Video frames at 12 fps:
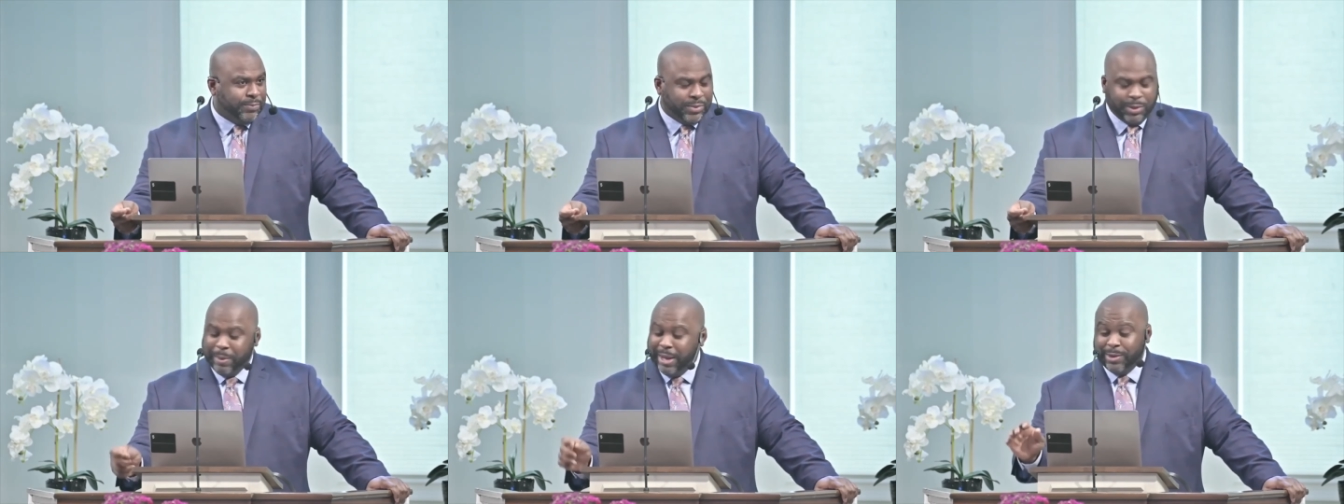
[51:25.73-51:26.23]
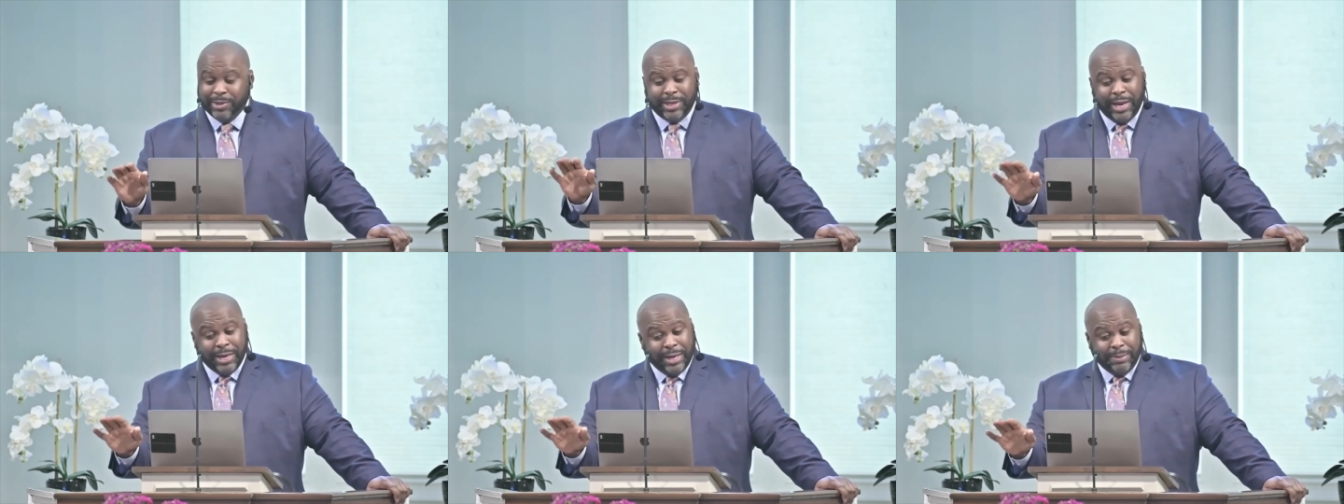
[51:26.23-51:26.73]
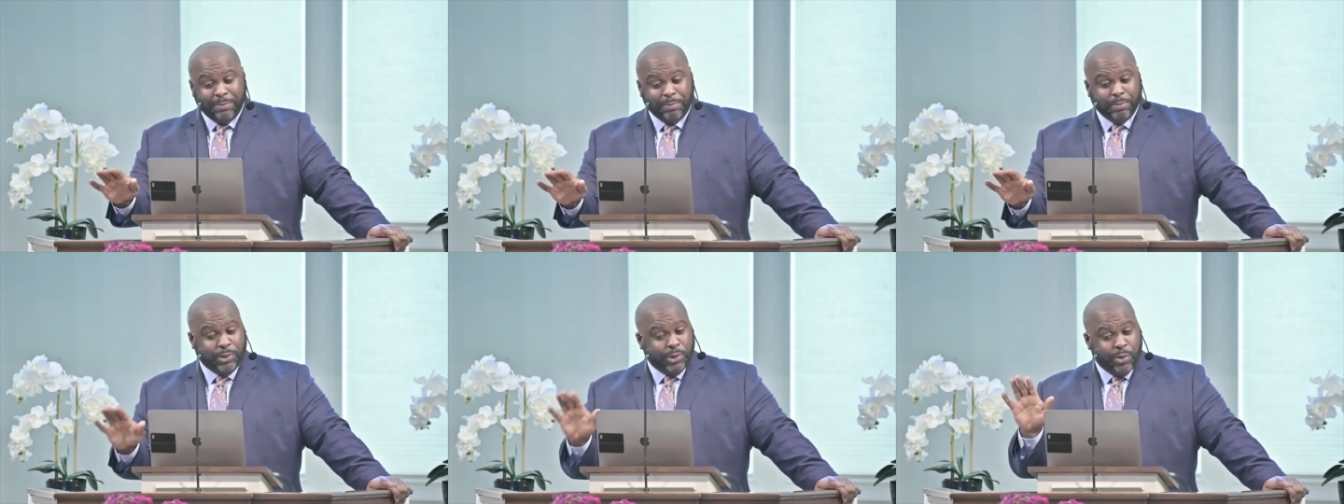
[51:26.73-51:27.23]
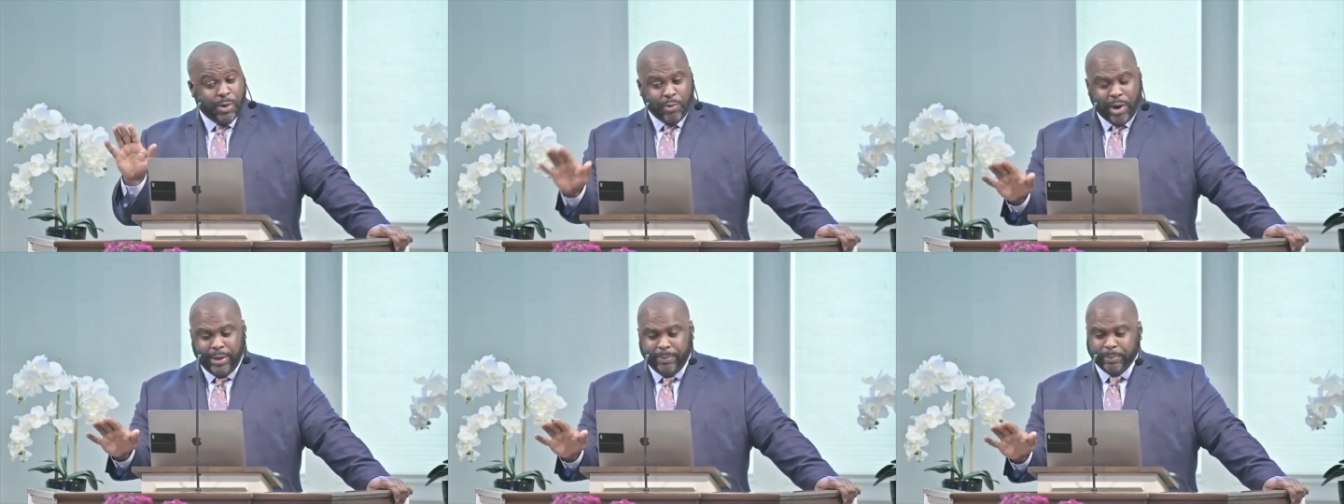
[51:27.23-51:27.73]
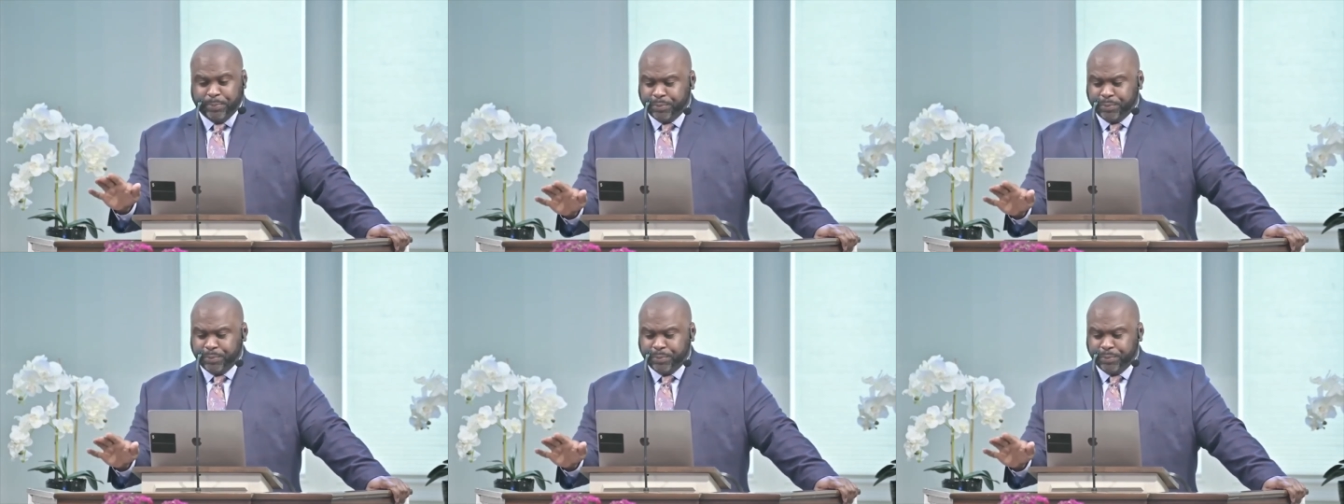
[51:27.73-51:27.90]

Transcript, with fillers: Nobody gonna say nothing, but you know I'm right.